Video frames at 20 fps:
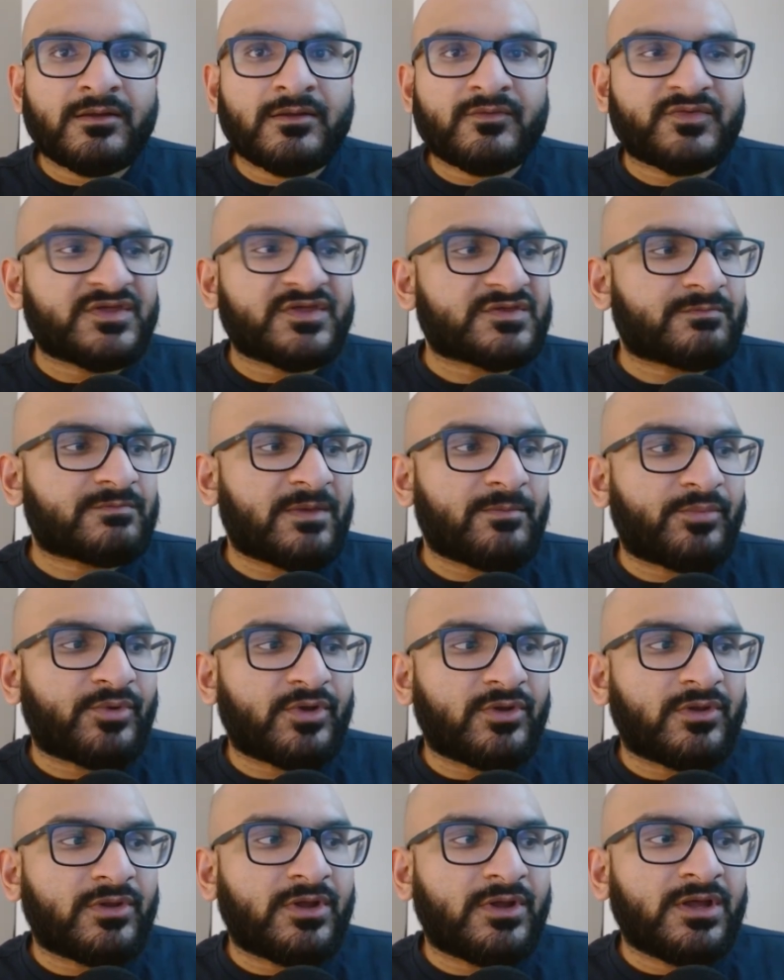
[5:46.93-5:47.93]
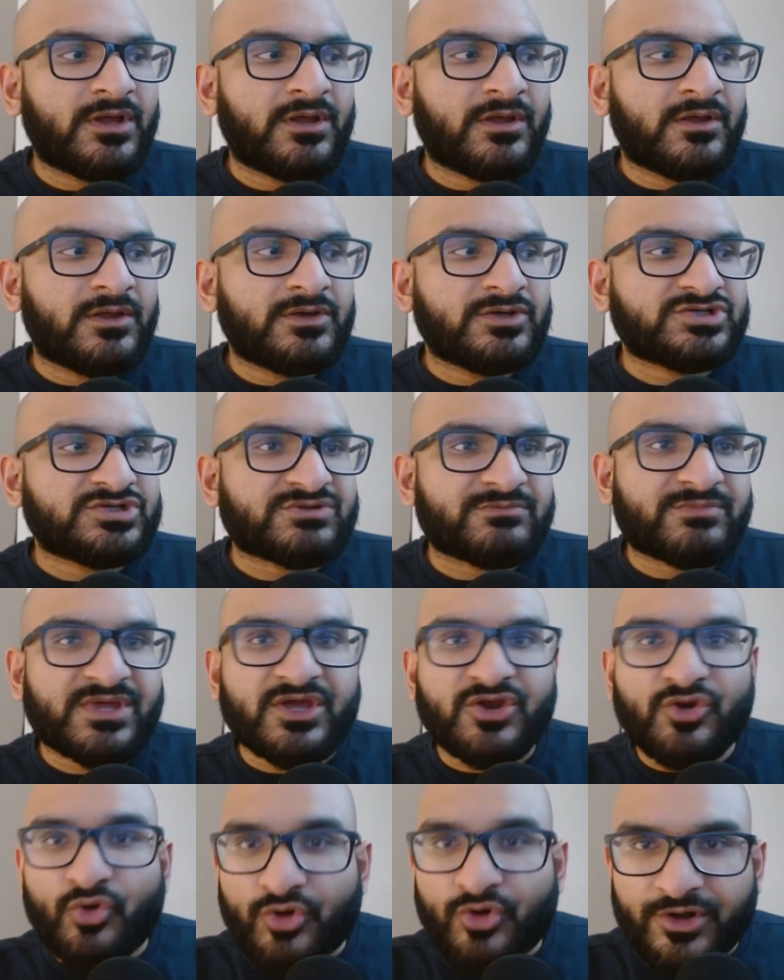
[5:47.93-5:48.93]
These people should be
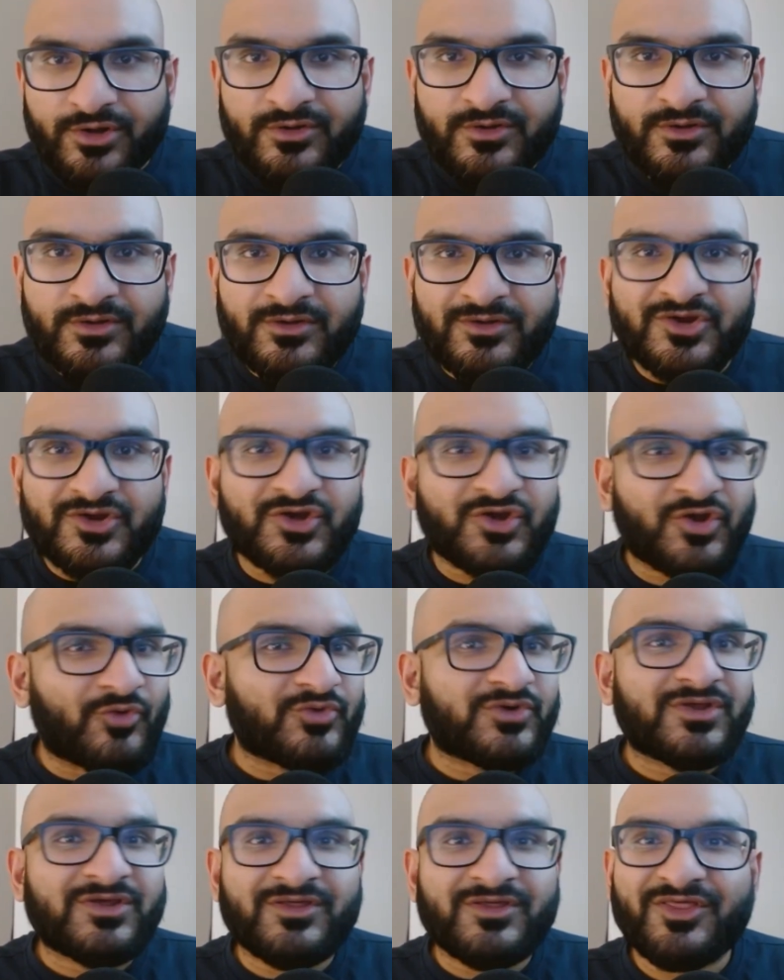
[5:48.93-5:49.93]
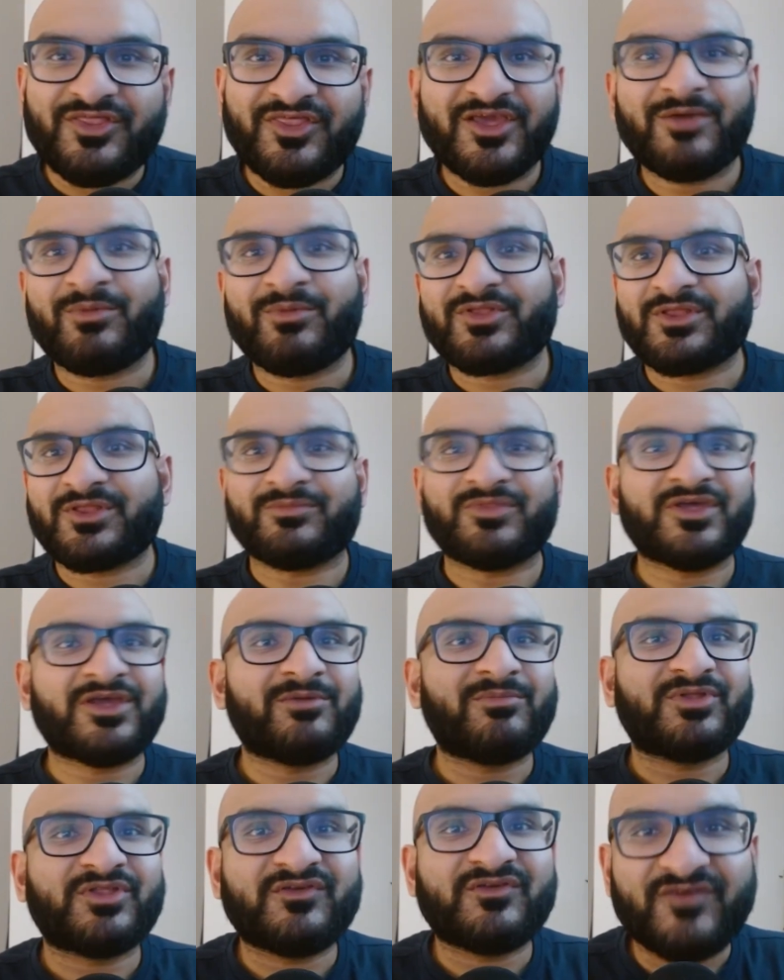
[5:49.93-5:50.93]
ignored. Don't think about them. Think
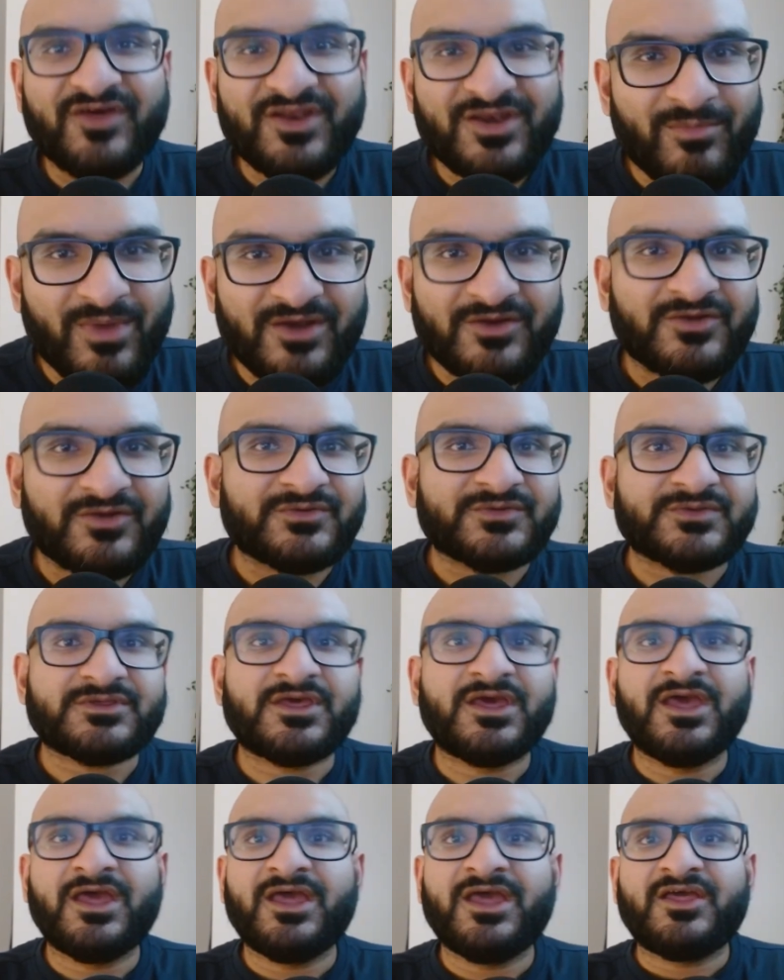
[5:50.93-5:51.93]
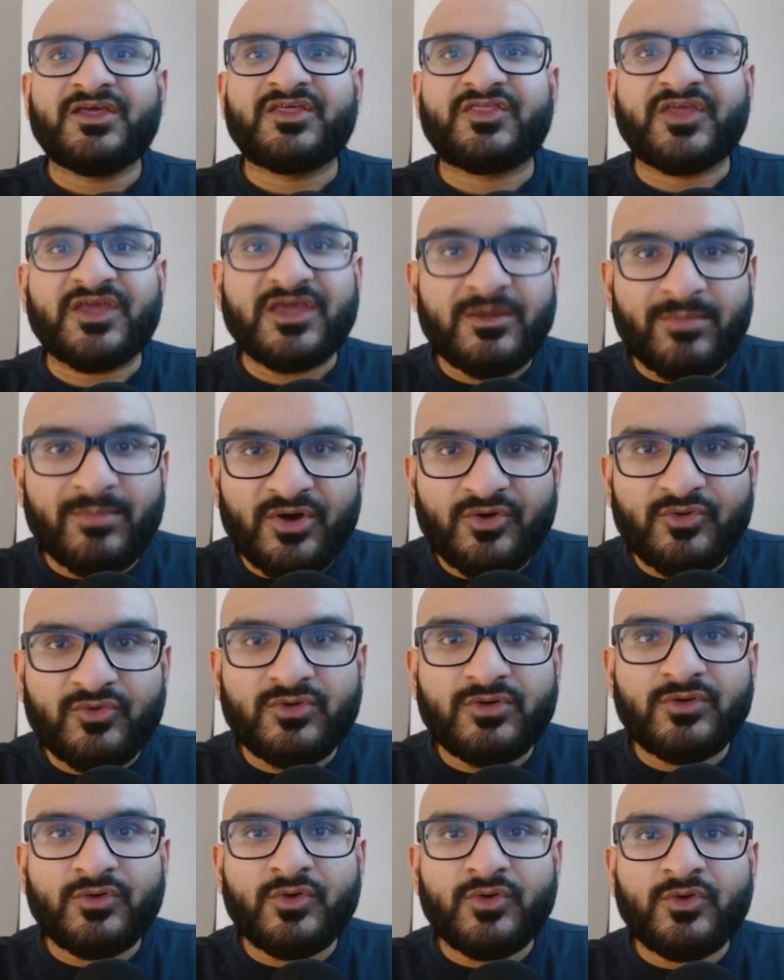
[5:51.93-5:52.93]
about the fundamentals. Think about
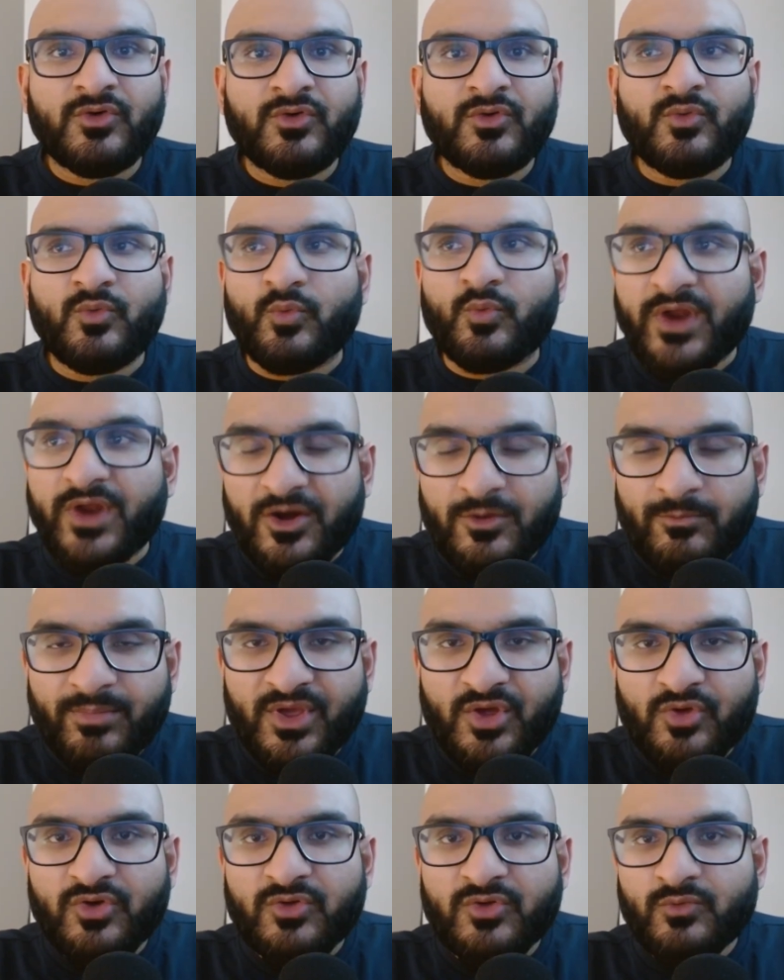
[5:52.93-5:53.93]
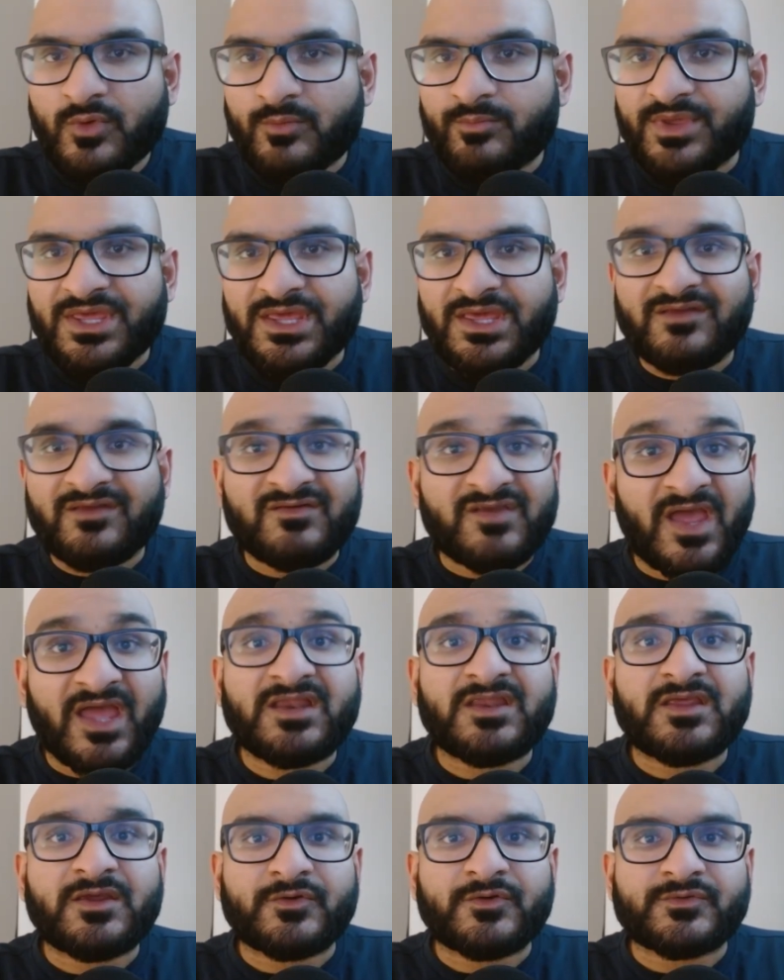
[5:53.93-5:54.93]
where Bitcoin will be in
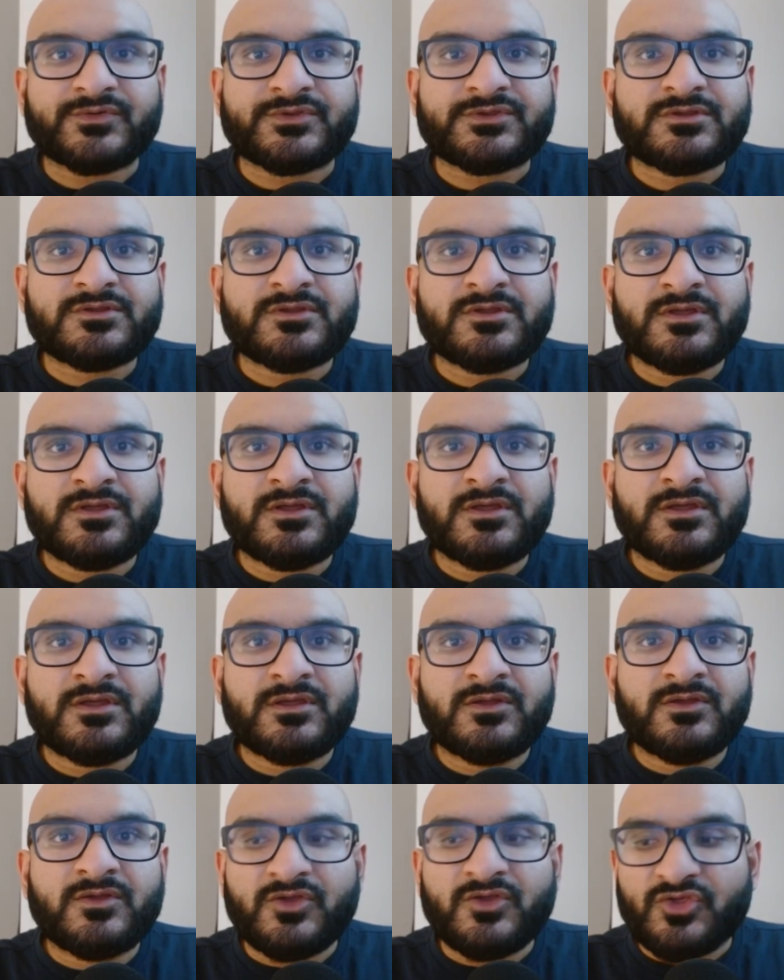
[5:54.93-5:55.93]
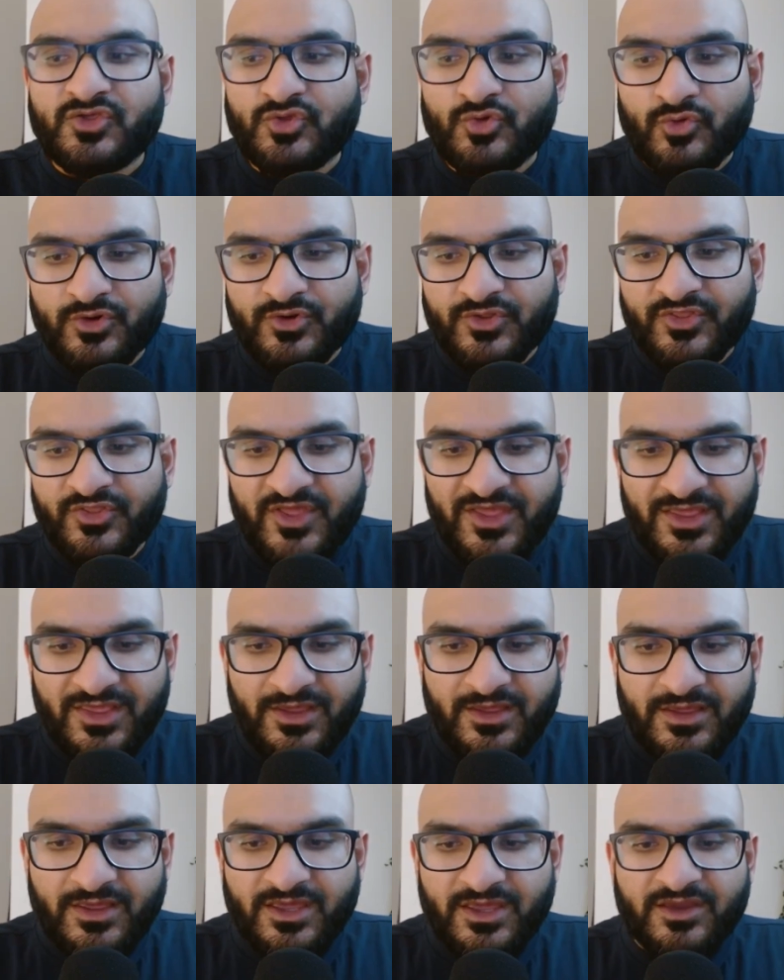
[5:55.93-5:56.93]
10 years. You're
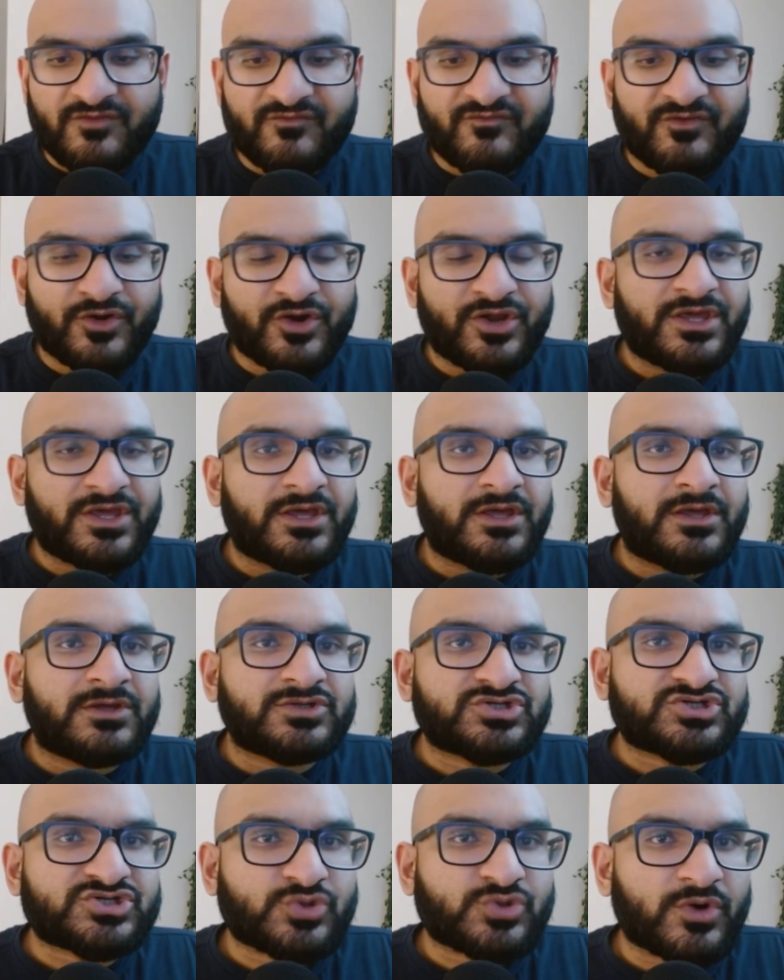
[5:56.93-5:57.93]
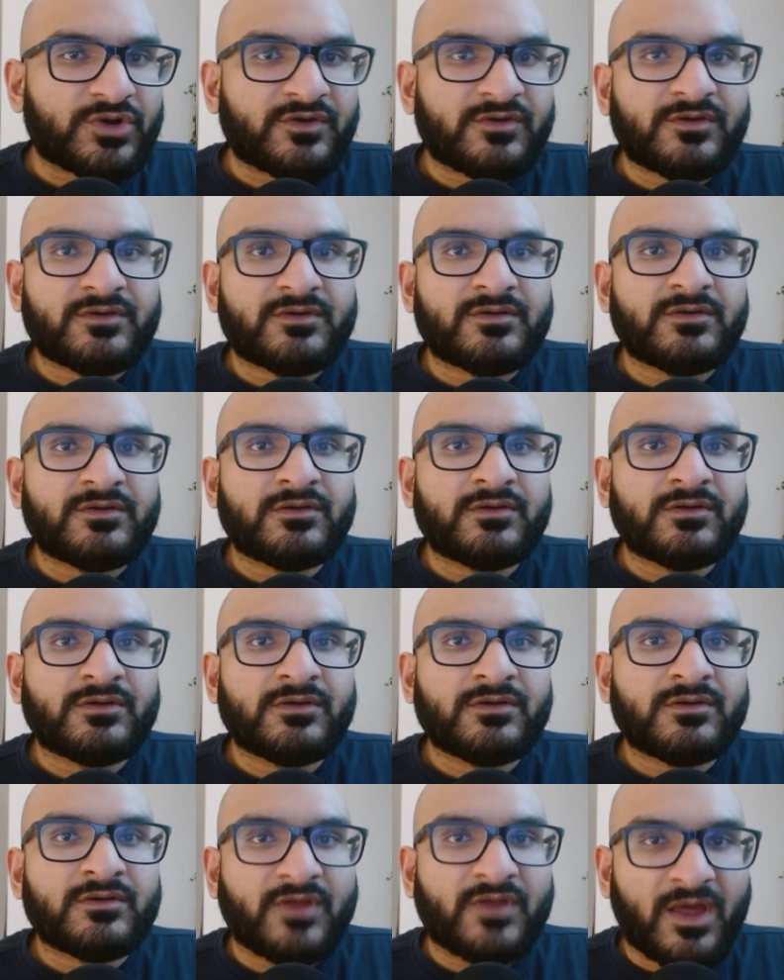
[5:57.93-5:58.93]
thinking in very short
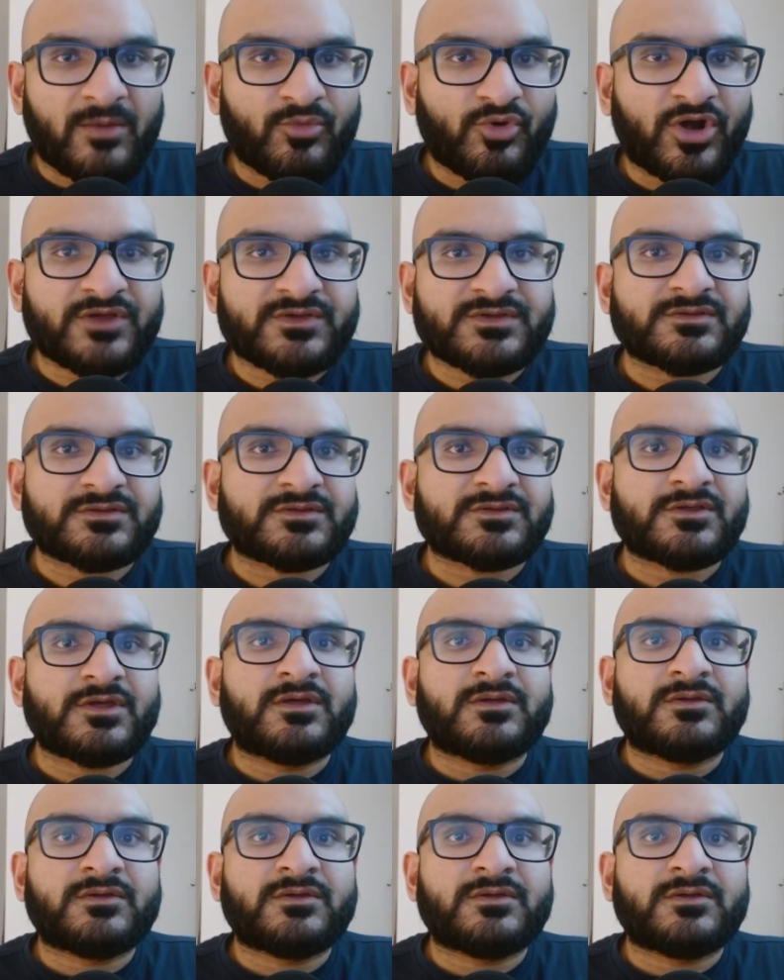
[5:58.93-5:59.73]
time horizons.